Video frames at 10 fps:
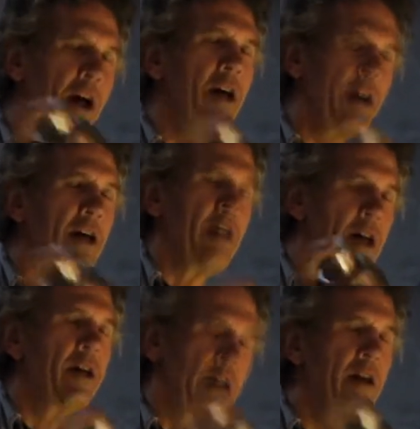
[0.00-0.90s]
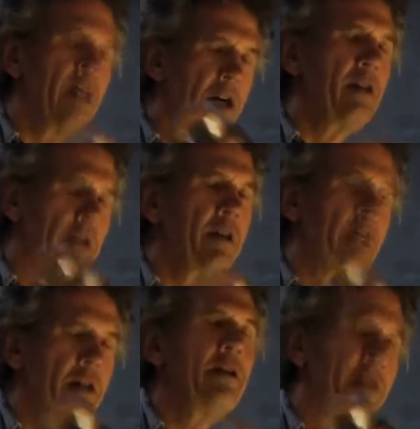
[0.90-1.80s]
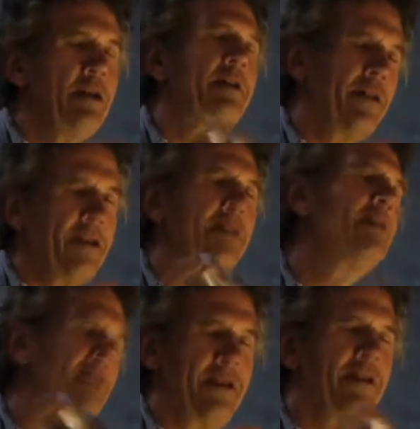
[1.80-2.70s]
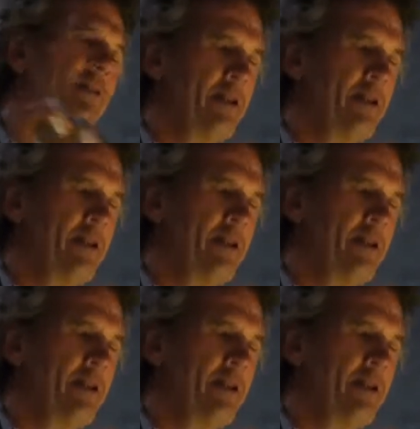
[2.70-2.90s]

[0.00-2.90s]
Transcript: but it's becoming apparent that that won't be